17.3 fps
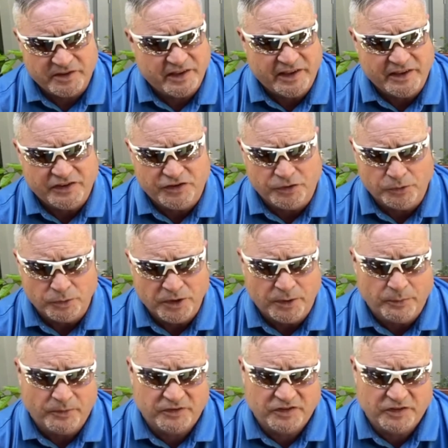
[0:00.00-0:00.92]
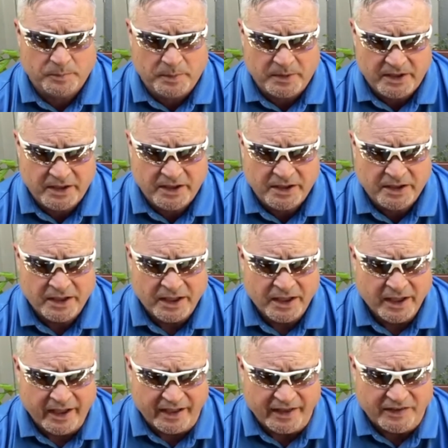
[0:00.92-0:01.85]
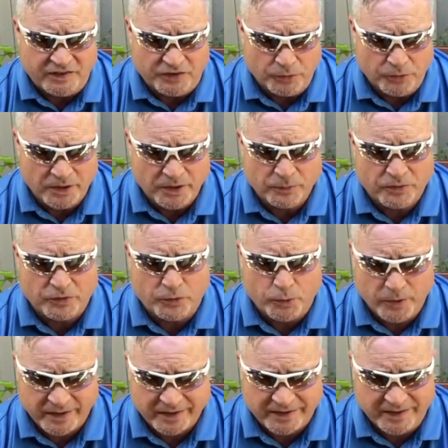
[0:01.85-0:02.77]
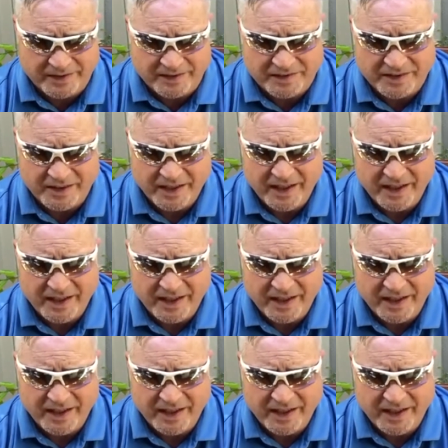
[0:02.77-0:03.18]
and he's doing it with speed, and he's doing it with quickness.